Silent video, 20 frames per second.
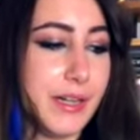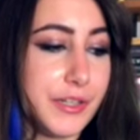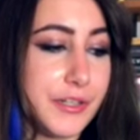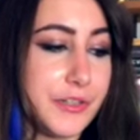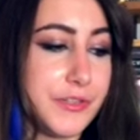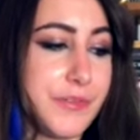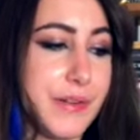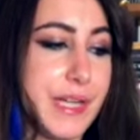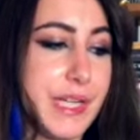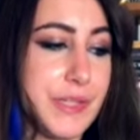
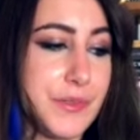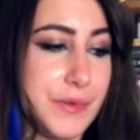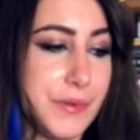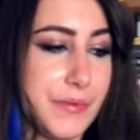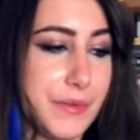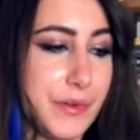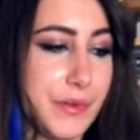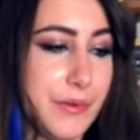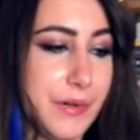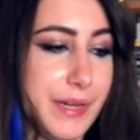Goodreads
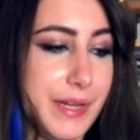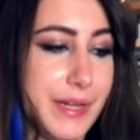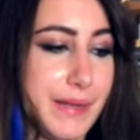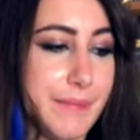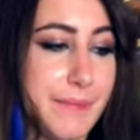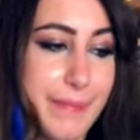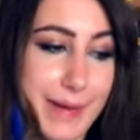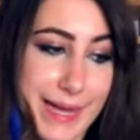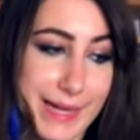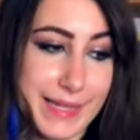review on
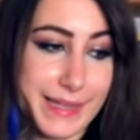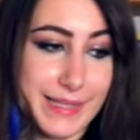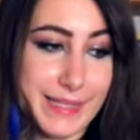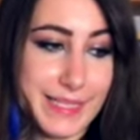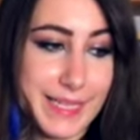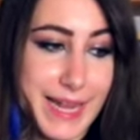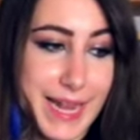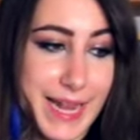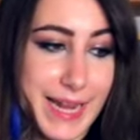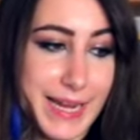it back in the
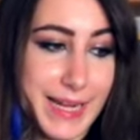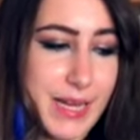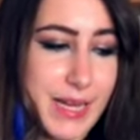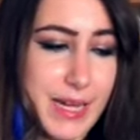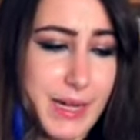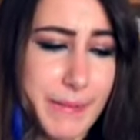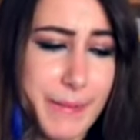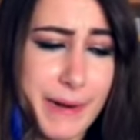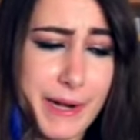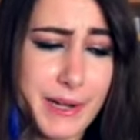day,
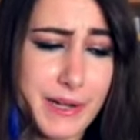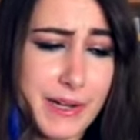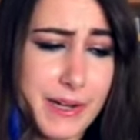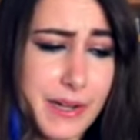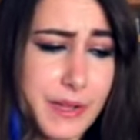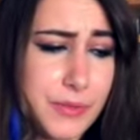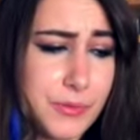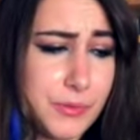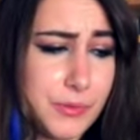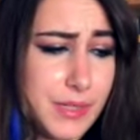and apparently
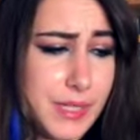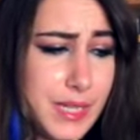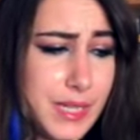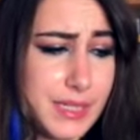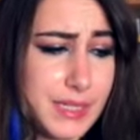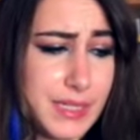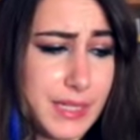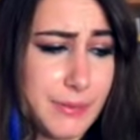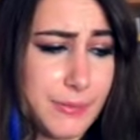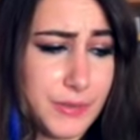I thought the
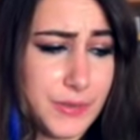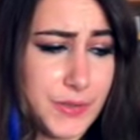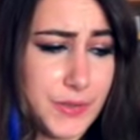ending was